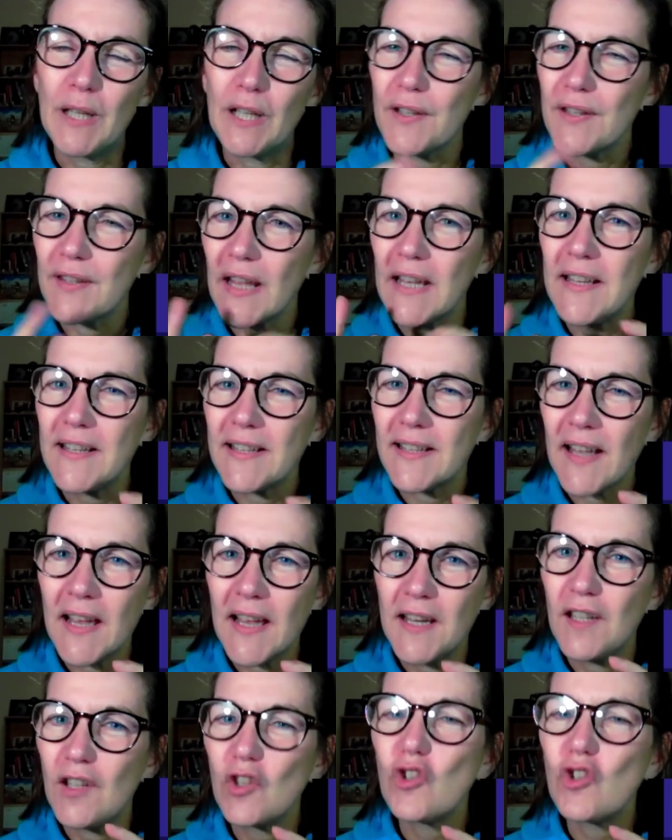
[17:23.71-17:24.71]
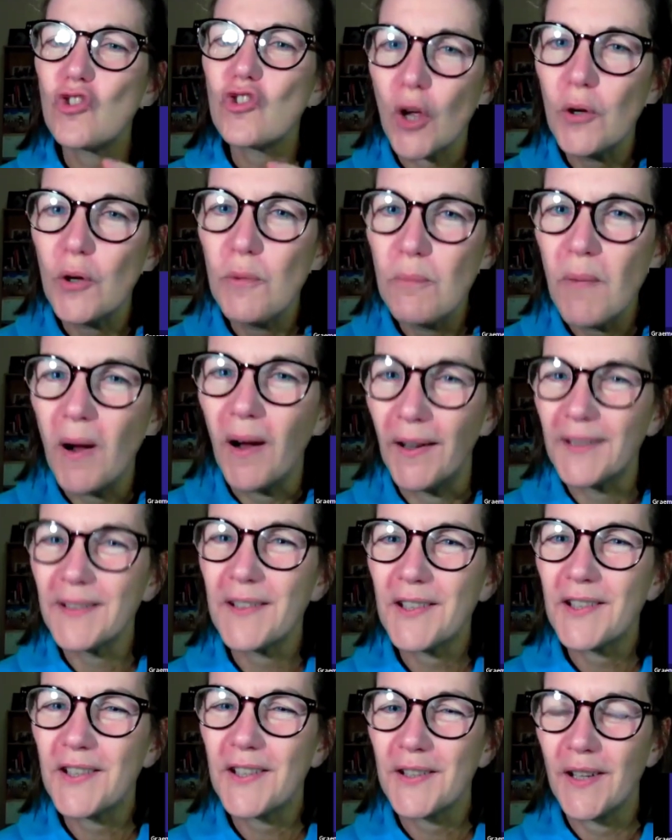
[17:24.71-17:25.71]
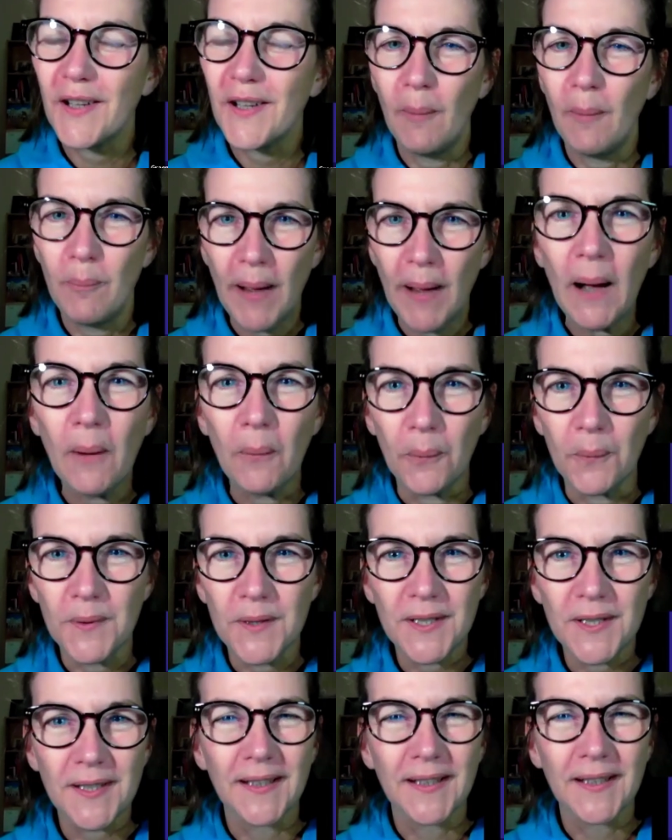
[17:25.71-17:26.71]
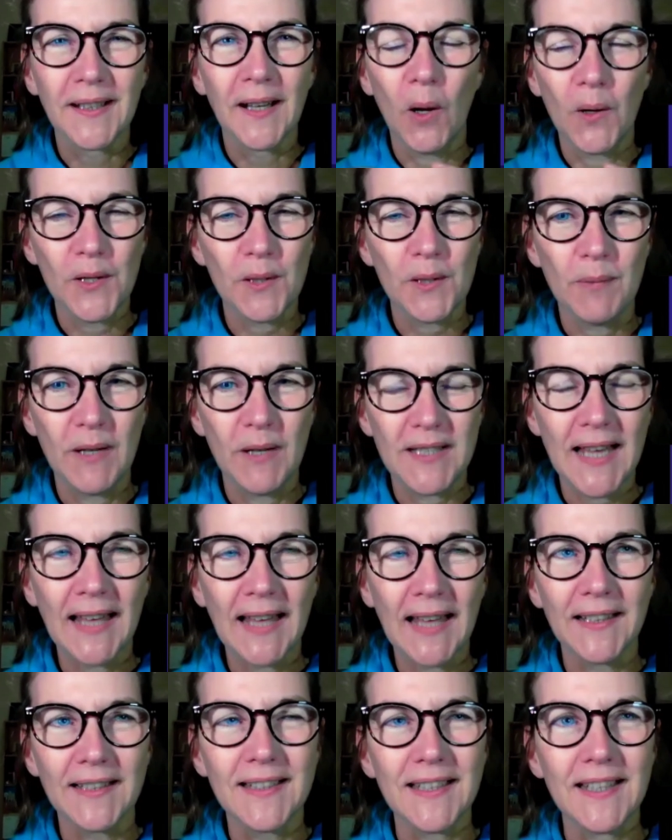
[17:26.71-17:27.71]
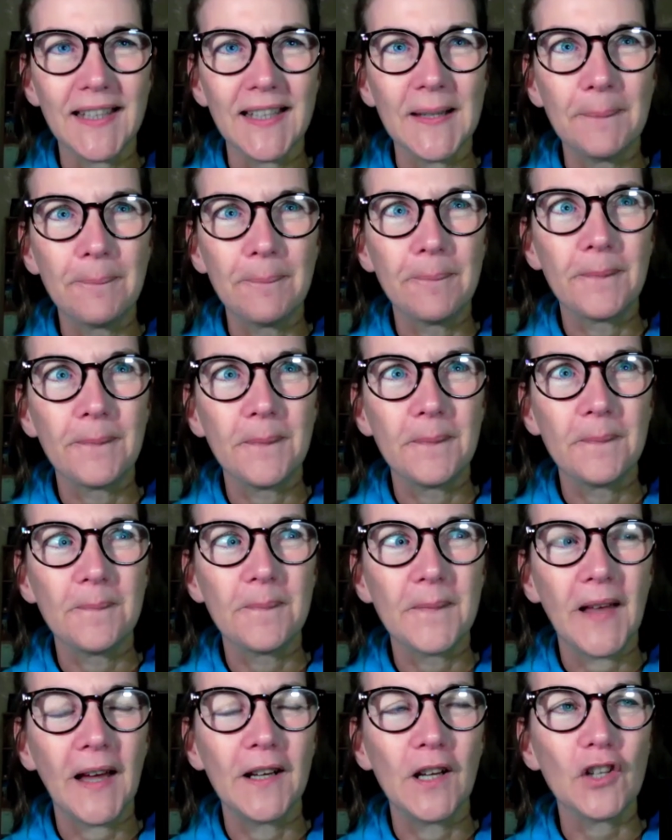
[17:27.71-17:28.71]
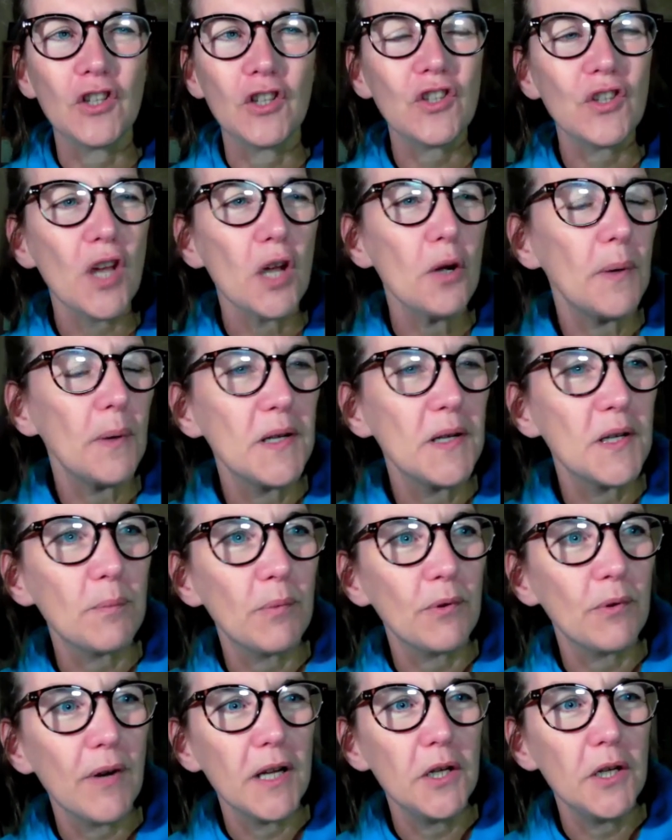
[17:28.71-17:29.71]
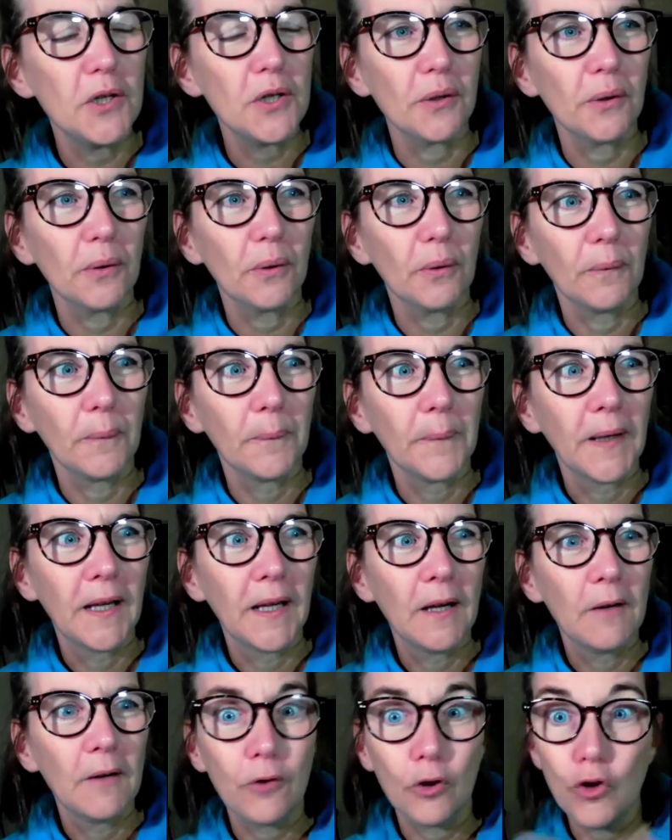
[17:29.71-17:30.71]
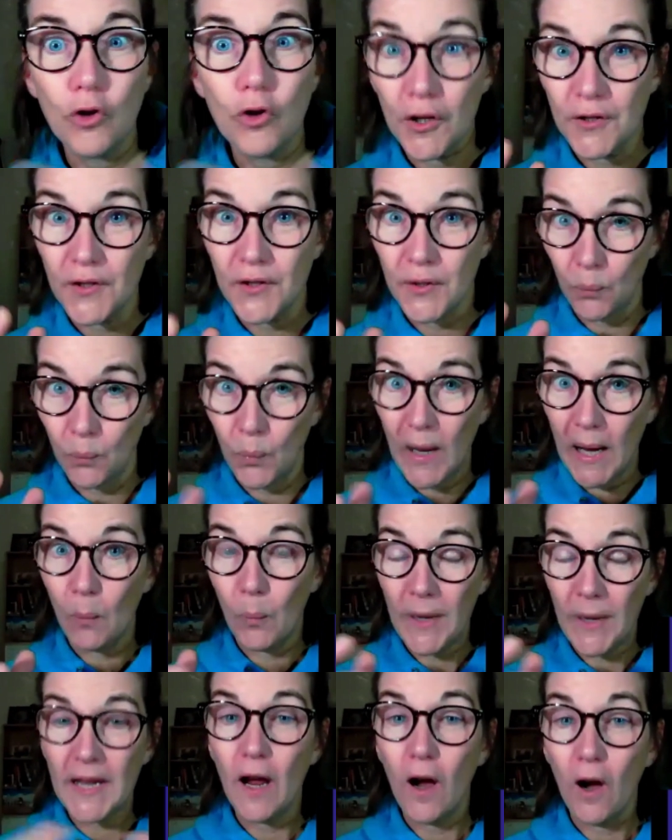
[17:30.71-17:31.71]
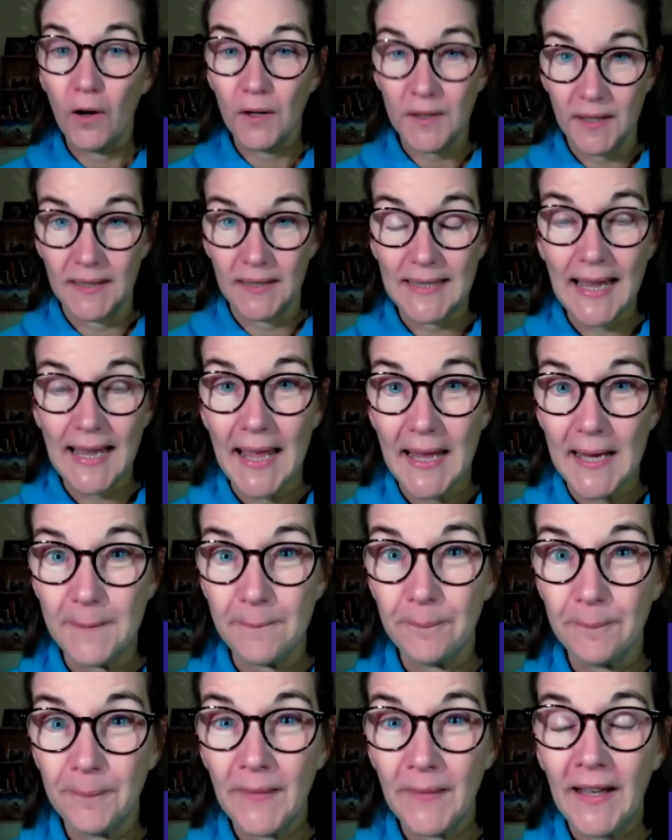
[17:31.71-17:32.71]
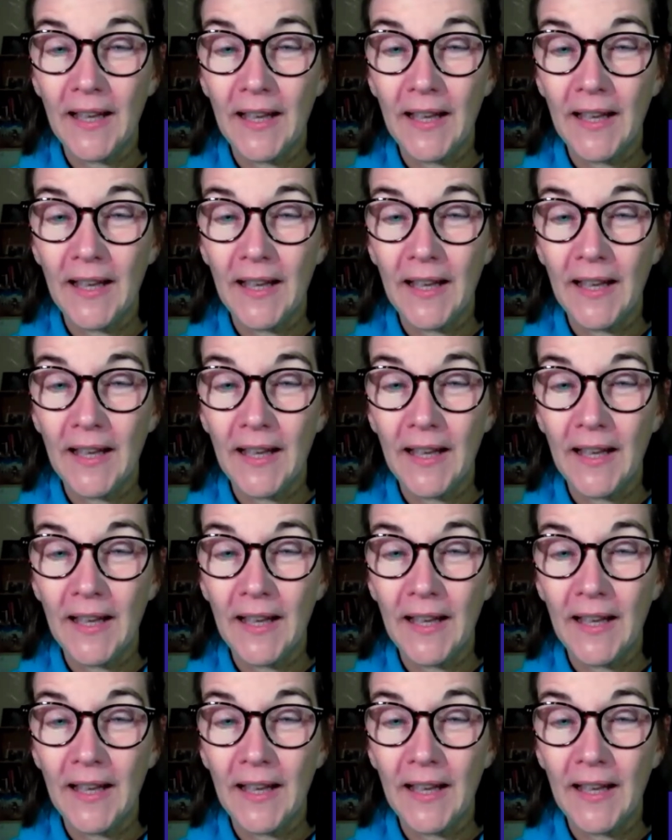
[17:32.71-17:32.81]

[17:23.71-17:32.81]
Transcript: because they say so much about hospitality and are so inspirational for us where we are today